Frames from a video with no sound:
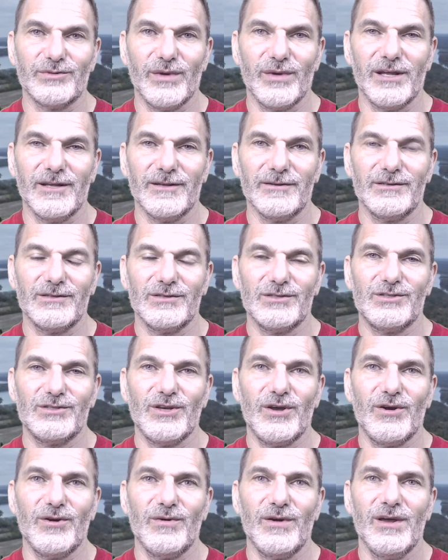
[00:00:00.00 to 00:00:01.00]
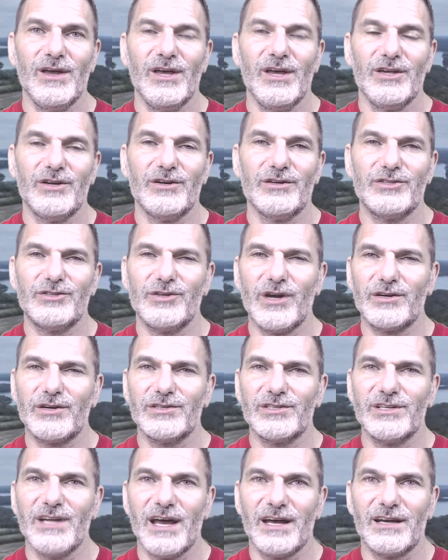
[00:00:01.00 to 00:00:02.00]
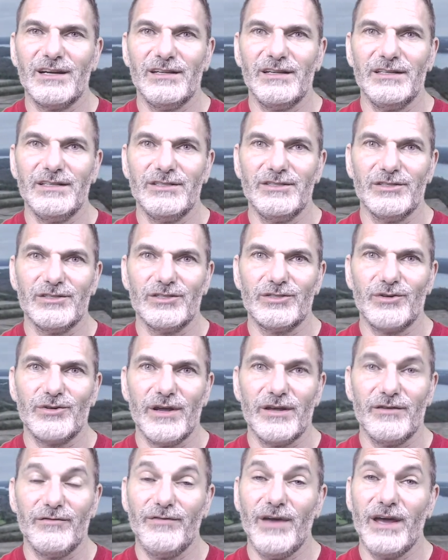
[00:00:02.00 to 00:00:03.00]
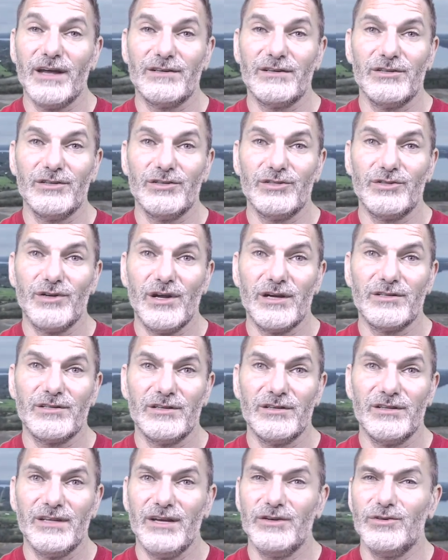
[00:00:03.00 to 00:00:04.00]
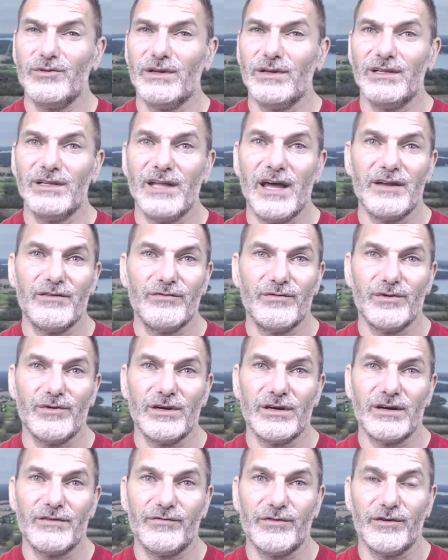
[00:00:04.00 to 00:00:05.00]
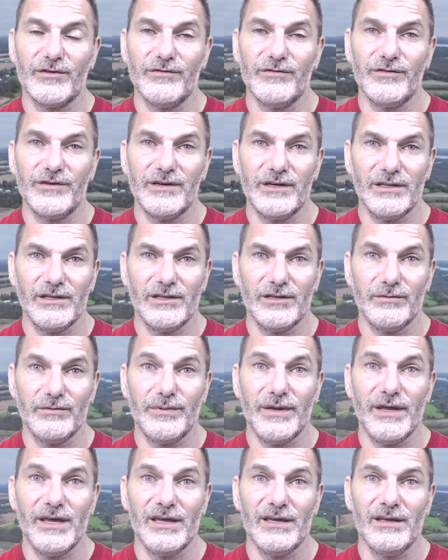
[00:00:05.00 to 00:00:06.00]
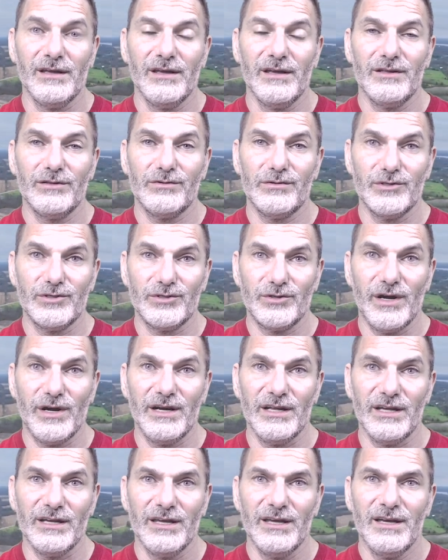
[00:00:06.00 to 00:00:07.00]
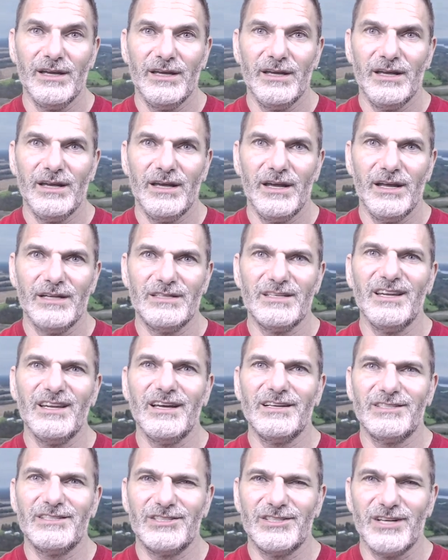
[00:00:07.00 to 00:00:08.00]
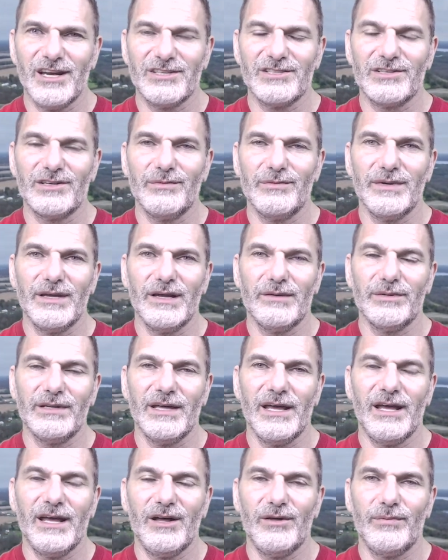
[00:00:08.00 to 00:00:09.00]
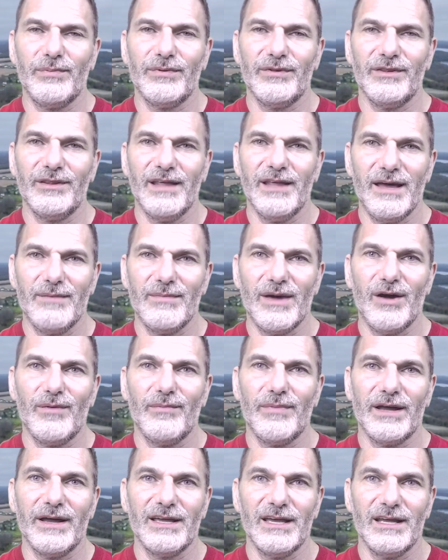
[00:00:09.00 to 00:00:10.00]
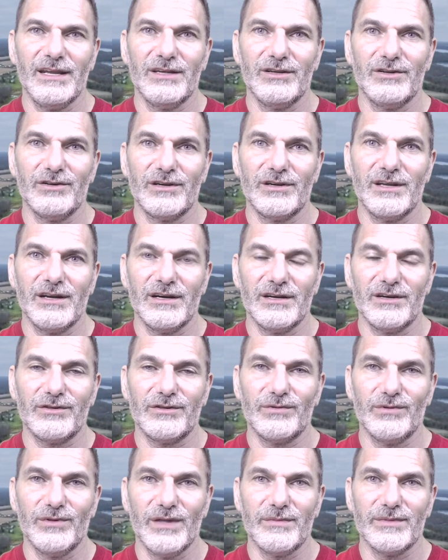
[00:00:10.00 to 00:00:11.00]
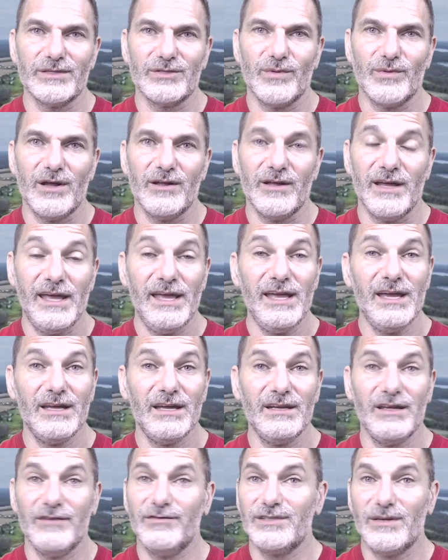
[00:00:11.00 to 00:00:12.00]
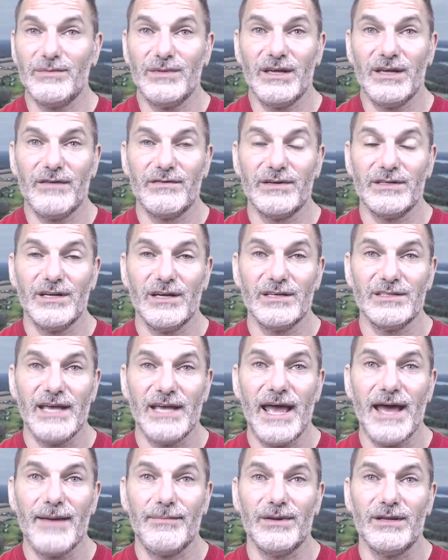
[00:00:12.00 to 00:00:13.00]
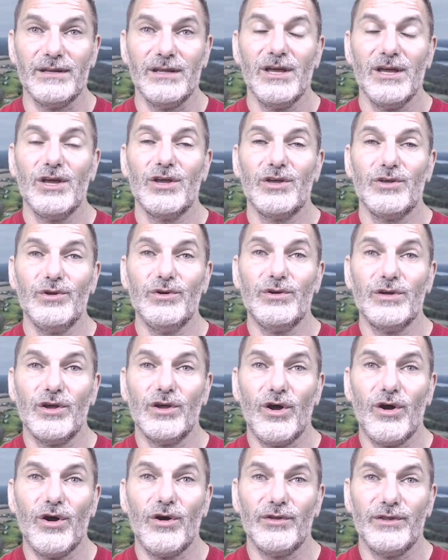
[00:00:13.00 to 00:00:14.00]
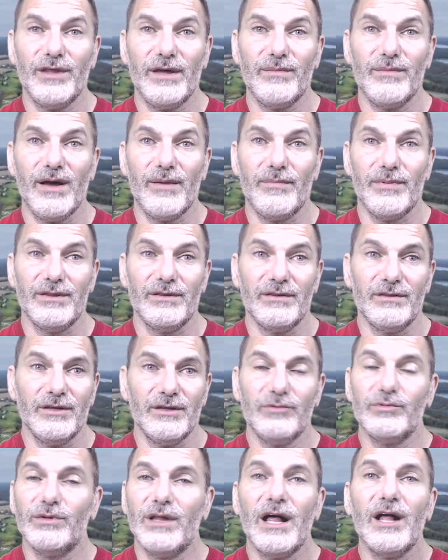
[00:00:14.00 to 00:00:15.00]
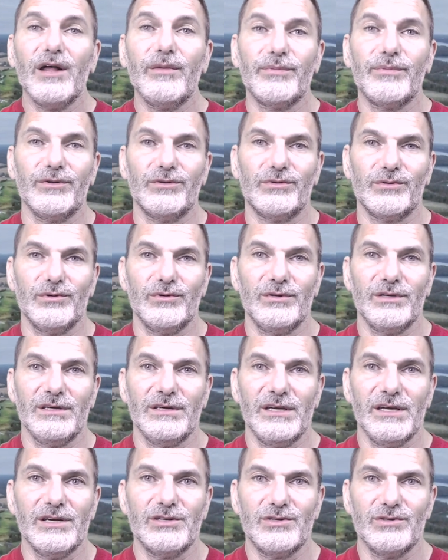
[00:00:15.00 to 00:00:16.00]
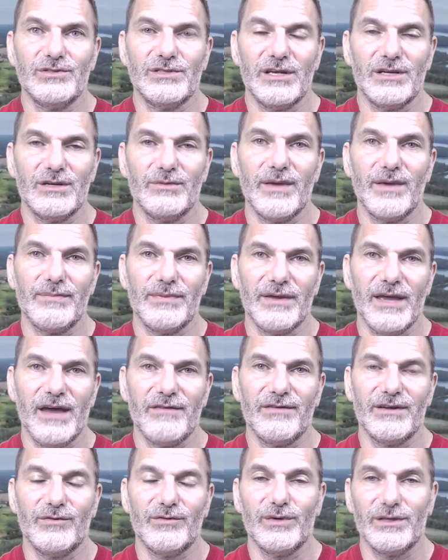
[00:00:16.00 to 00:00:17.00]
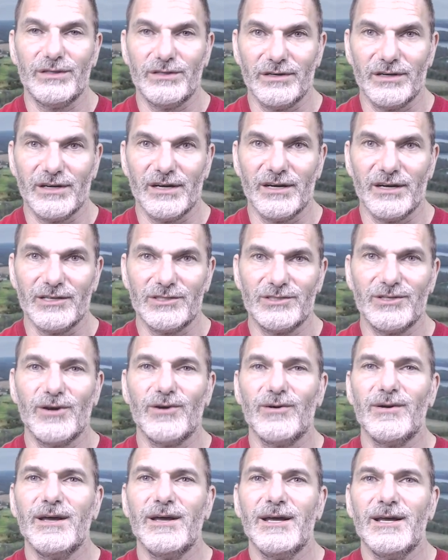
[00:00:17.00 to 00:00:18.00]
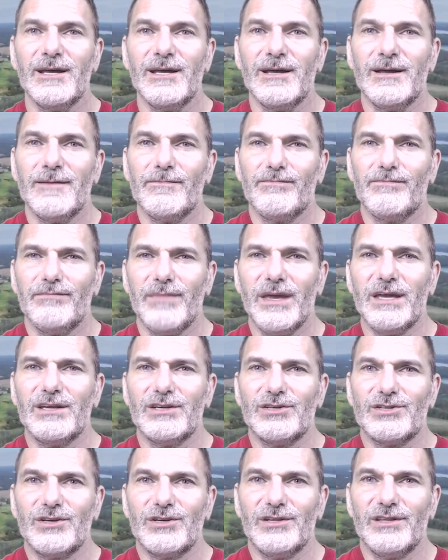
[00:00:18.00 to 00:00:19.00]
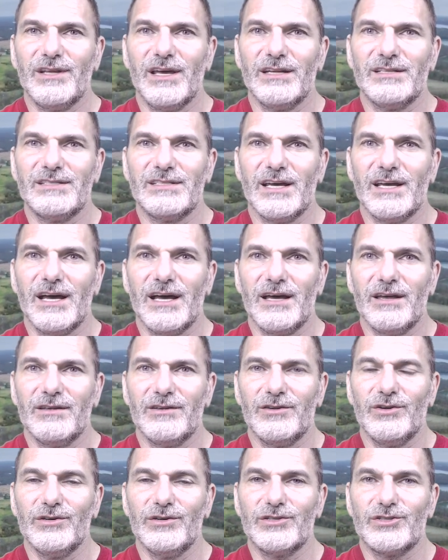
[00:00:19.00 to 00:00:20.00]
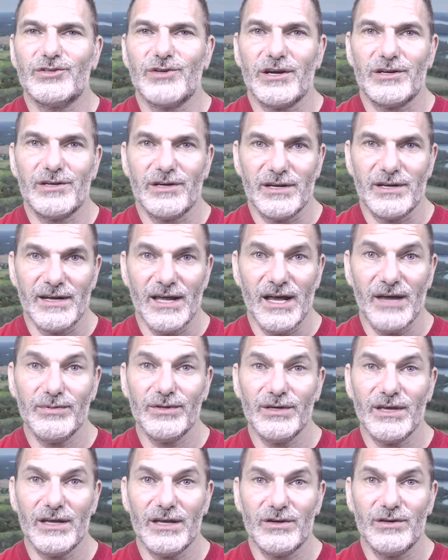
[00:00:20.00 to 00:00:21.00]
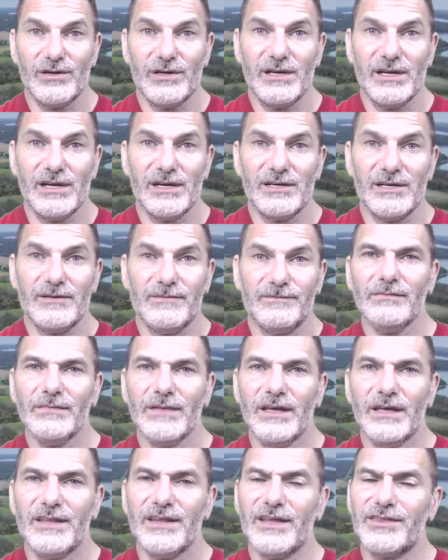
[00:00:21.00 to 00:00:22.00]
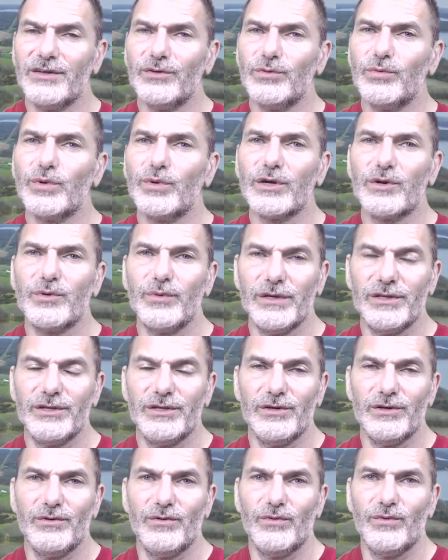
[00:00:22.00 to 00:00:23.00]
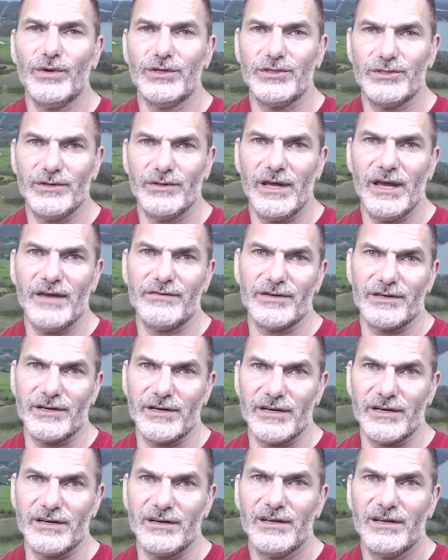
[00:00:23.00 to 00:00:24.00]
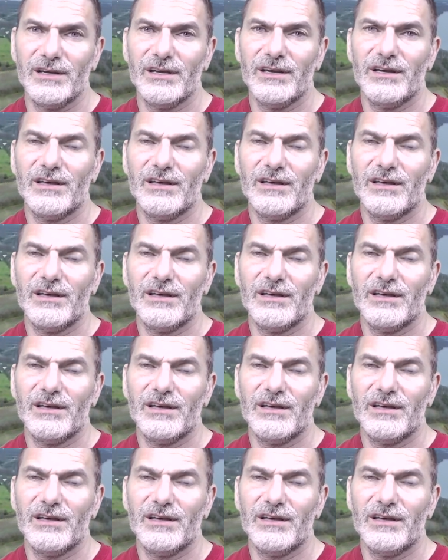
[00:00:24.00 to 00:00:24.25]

as well. So your instructor is not going to lead you astray. In fact, your instructor, they do a lot of work for very little pay through training. It's a nice gesture to be able to help them out by getting your gear through them as well. And if something ever does happen, you can call them up and they'll help you through the issues that you might be having with your gear. So making sure that uh, your instructor can help you get good gear and that they'll work with you once you have your gear